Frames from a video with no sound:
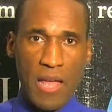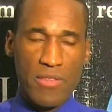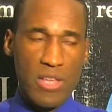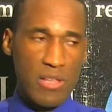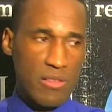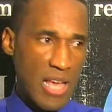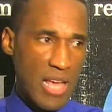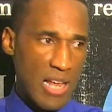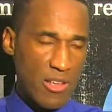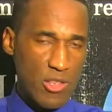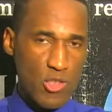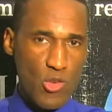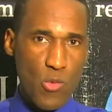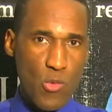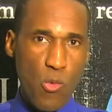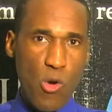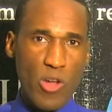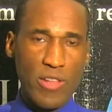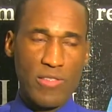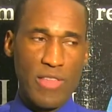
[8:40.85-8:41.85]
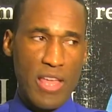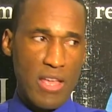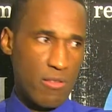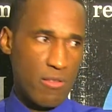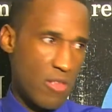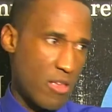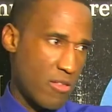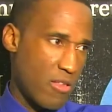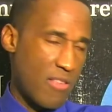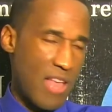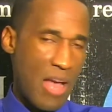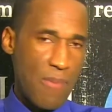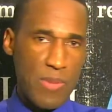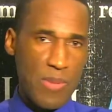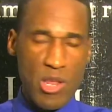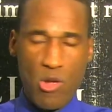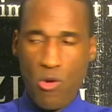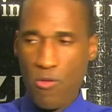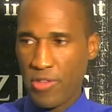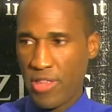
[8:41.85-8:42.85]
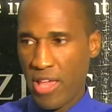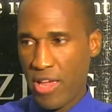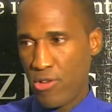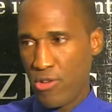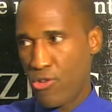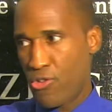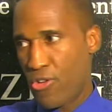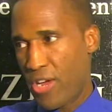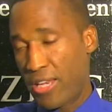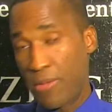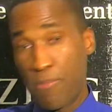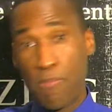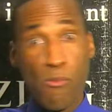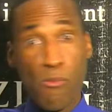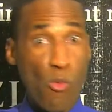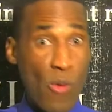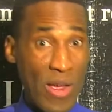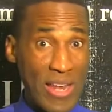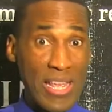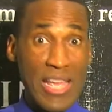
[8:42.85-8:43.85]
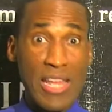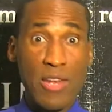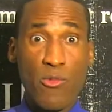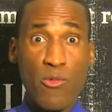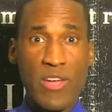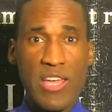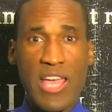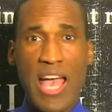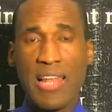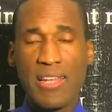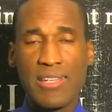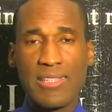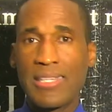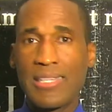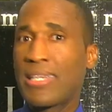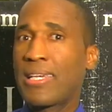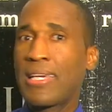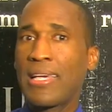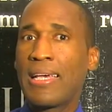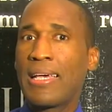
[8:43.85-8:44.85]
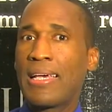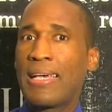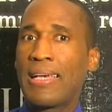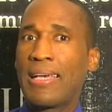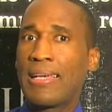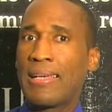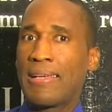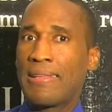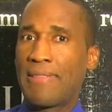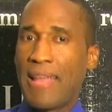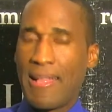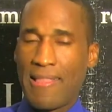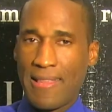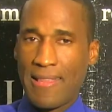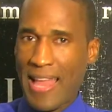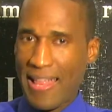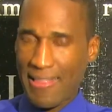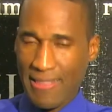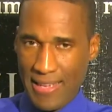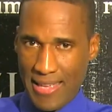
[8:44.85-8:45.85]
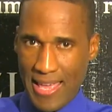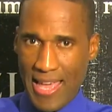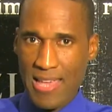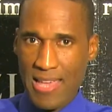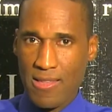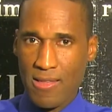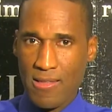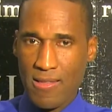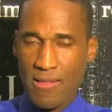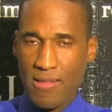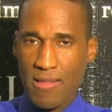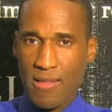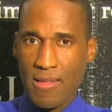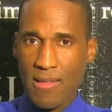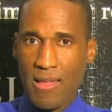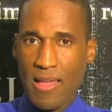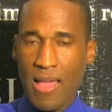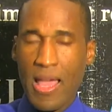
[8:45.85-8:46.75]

They're telling you one thing, this is happening over there in Ukraine, when in reality, that's not the case.